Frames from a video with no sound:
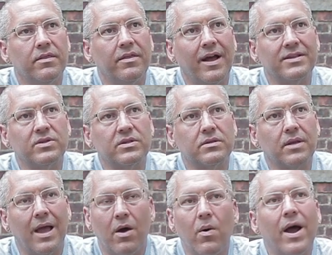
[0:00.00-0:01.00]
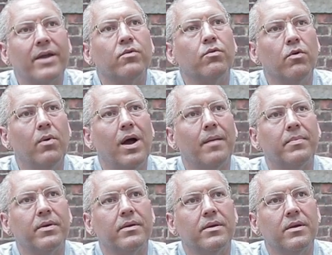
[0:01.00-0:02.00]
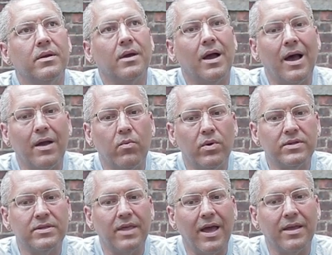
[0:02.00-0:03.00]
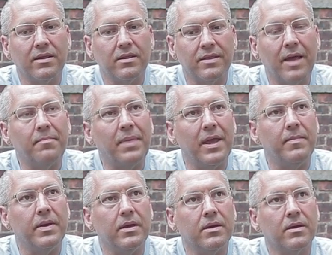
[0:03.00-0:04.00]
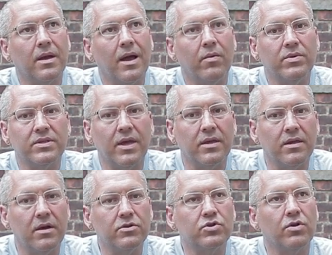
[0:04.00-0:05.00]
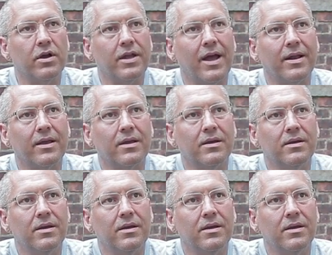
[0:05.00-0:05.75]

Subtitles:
That's how I grew up. I was that baby. I was that young drug addict.